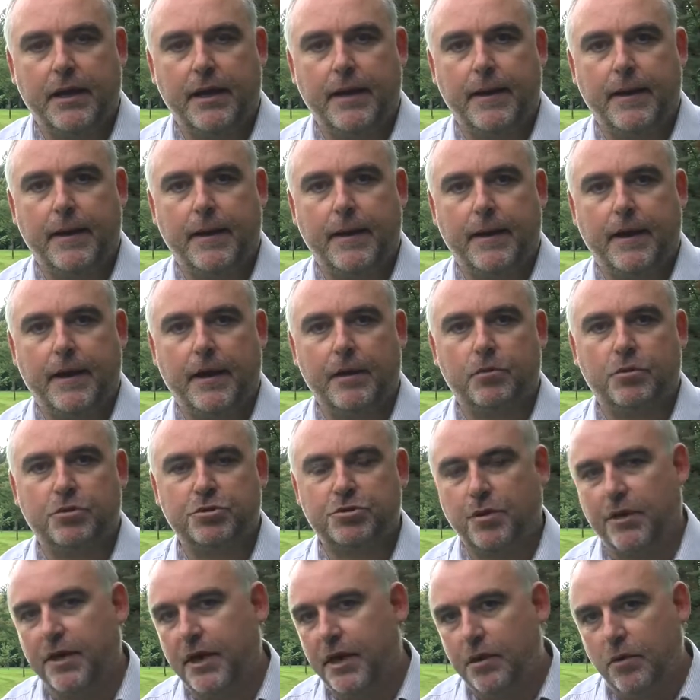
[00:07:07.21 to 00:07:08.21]
Uh, I will
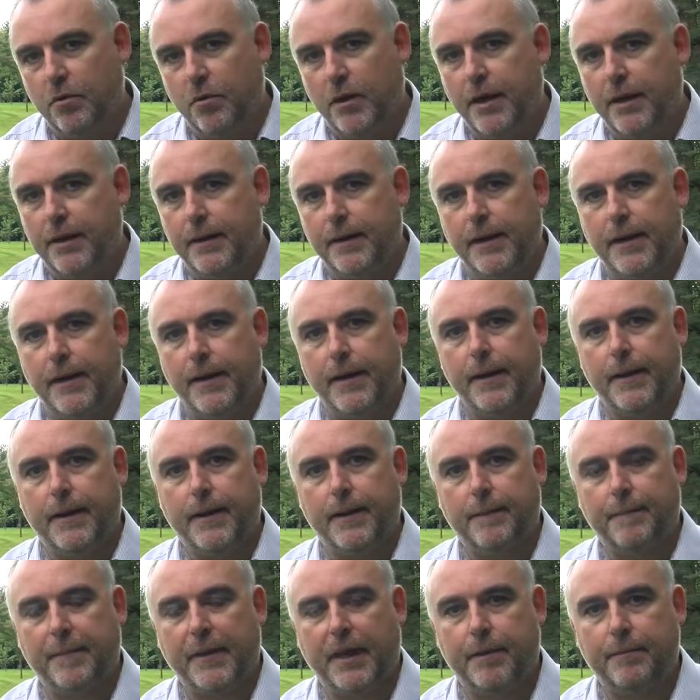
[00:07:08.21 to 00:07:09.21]
do another one
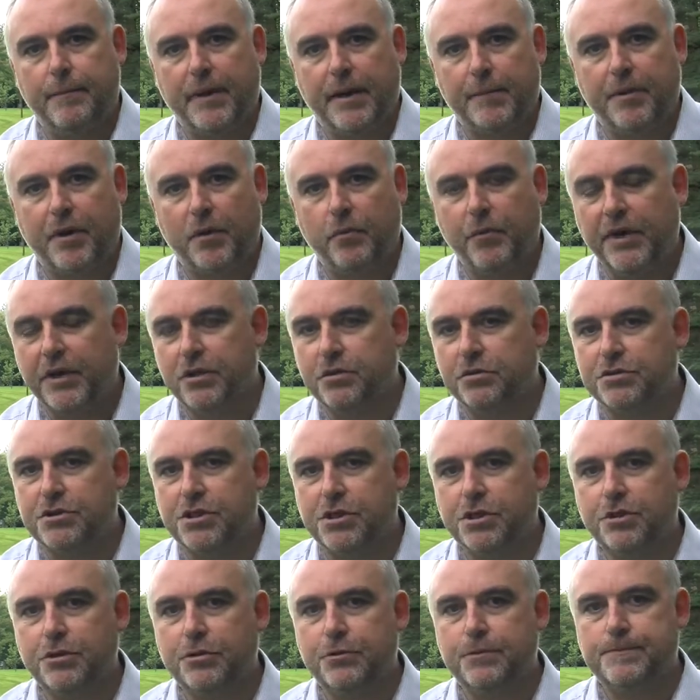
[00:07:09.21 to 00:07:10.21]
uh, in maybe a week or
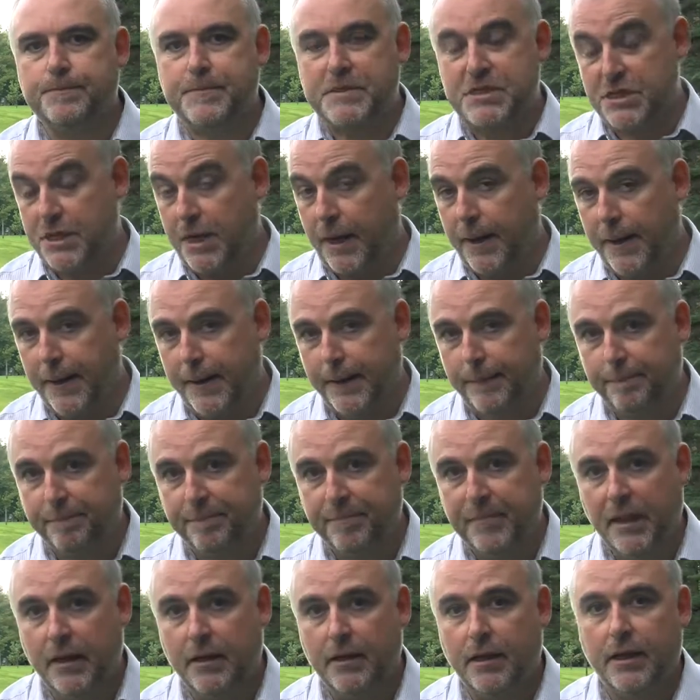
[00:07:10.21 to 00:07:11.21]
two's time.
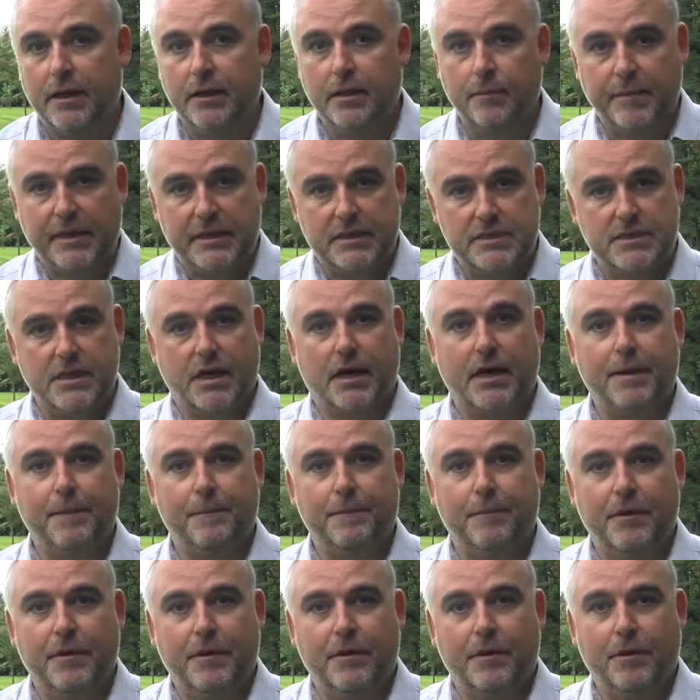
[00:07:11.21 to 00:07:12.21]
In the
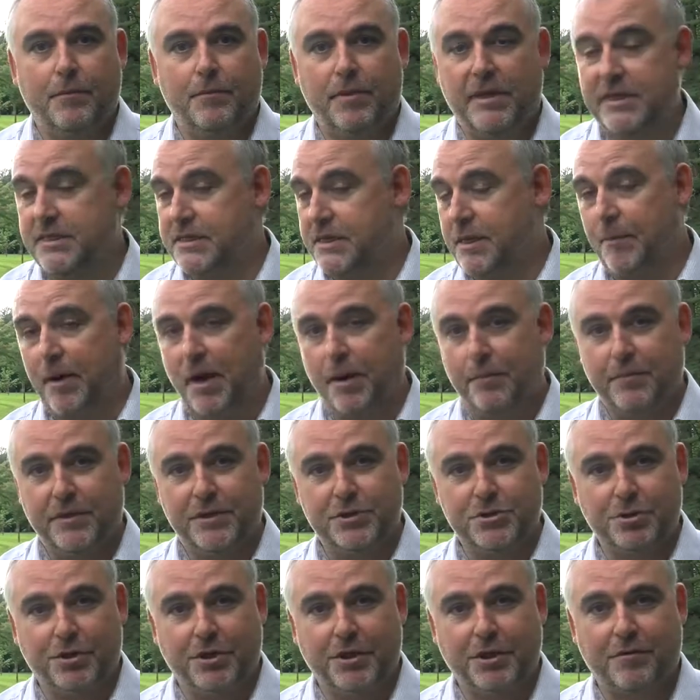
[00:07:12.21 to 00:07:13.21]
meantime, Please come up,
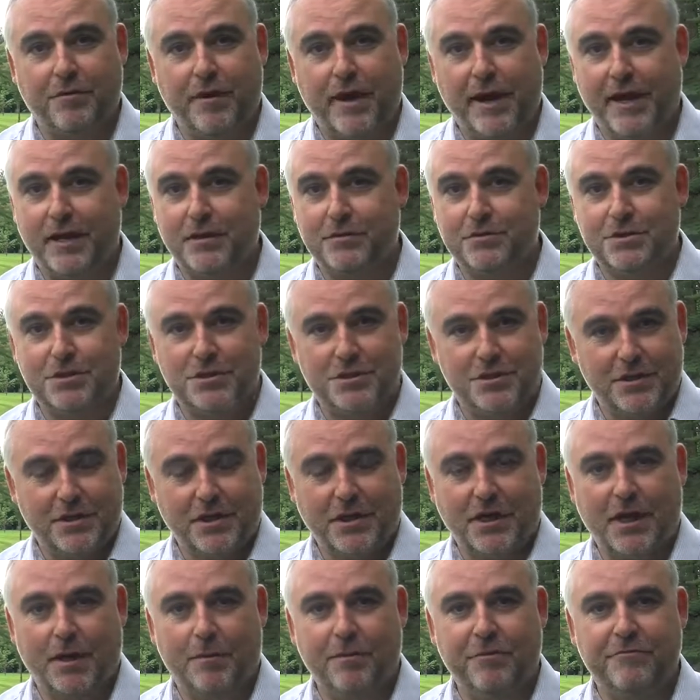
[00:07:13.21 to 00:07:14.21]
enjoy the grounds,
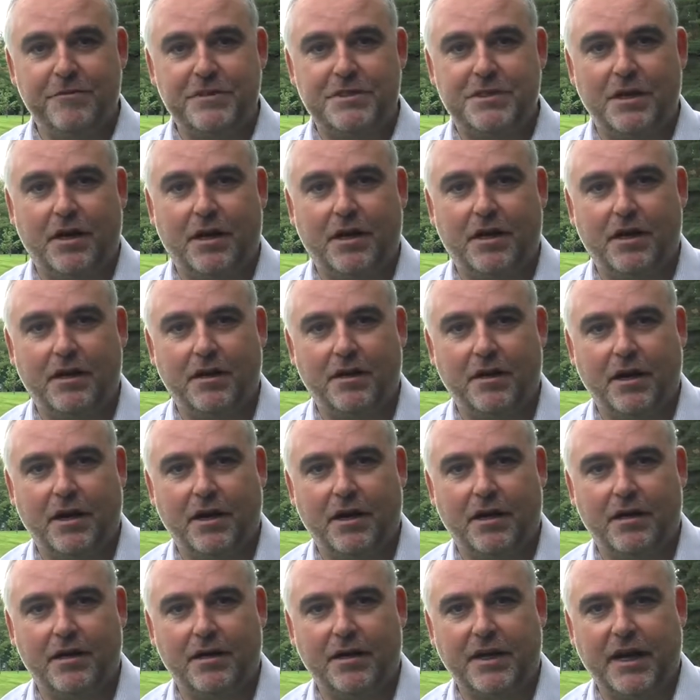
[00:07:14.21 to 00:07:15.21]
come and visit our,
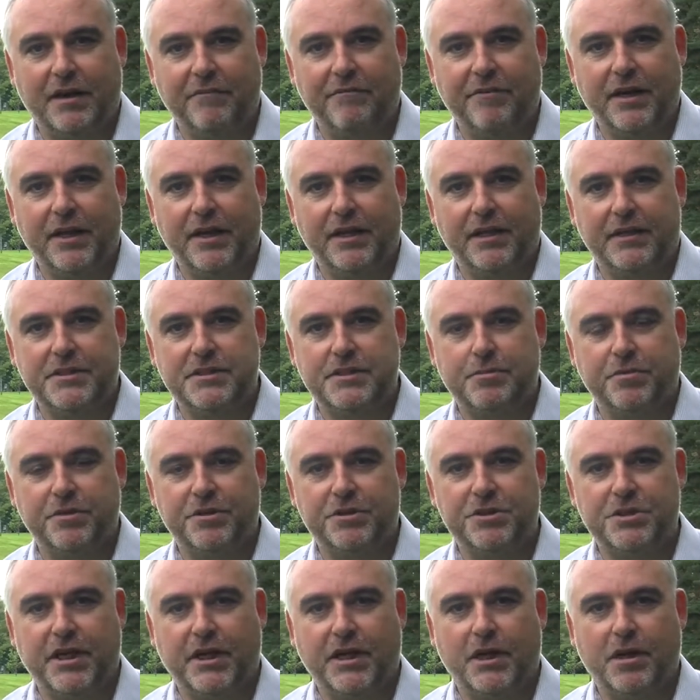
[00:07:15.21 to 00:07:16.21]
our cafe, the
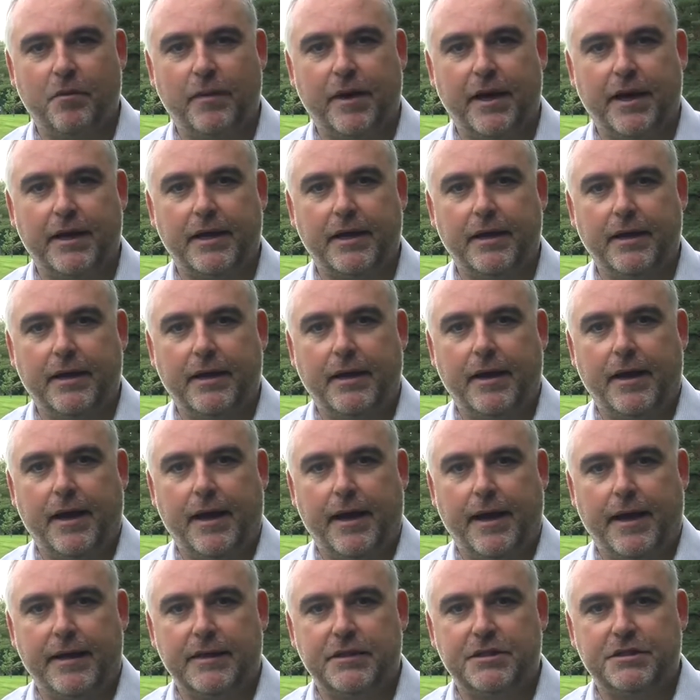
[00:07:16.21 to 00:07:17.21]
Eastbrook Takeaway,
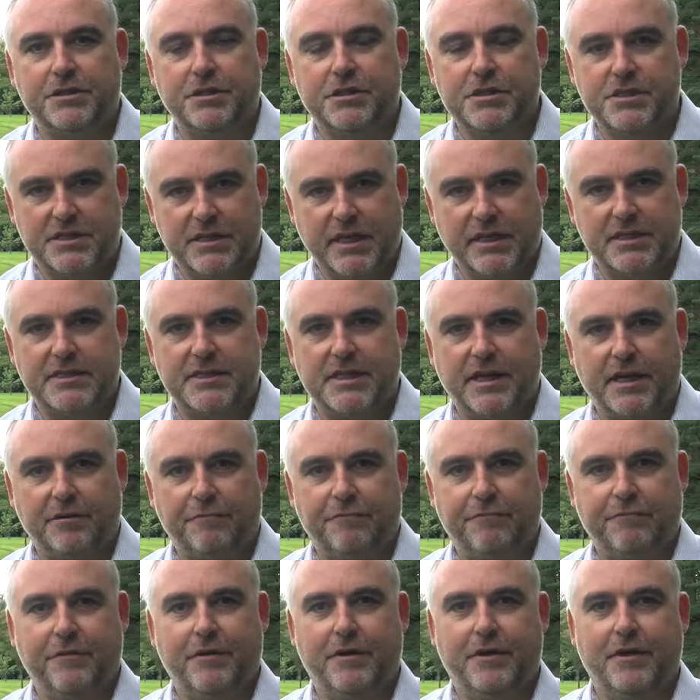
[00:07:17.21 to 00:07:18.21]
and stay
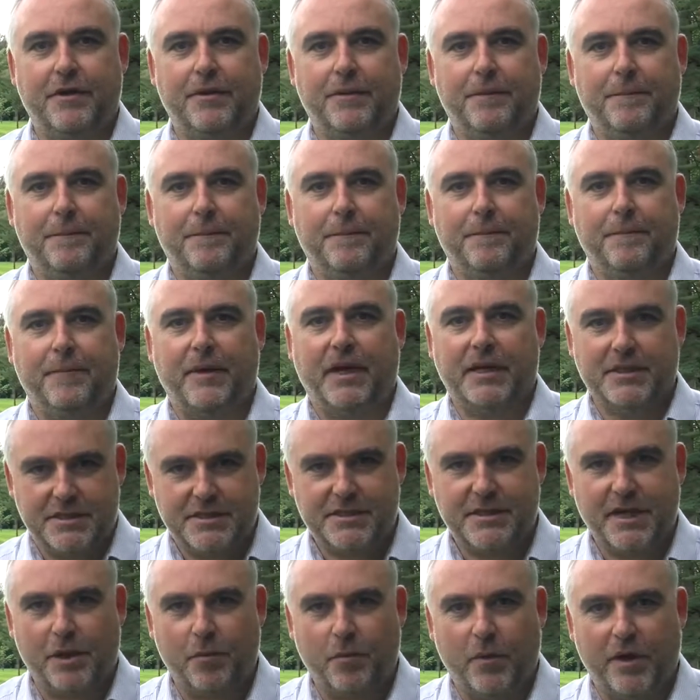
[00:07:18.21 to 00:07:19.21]
safe and
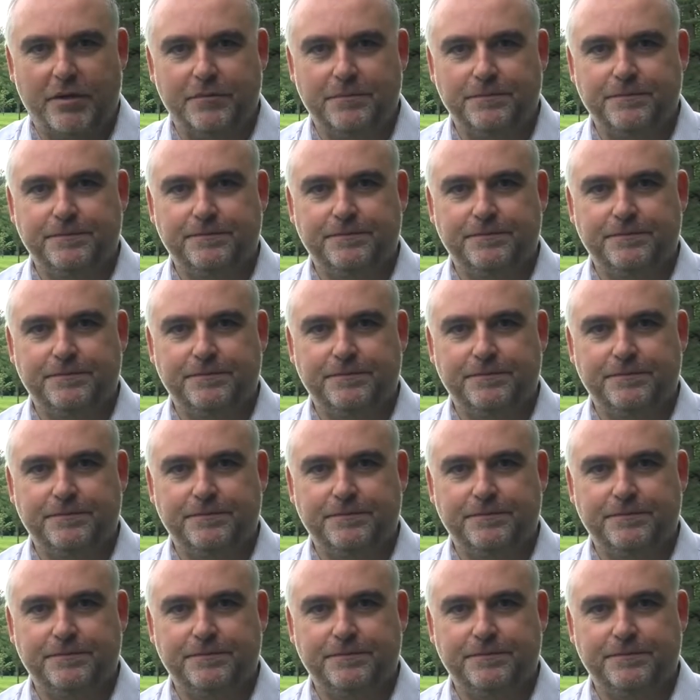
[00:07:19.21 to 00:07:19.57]
stay well.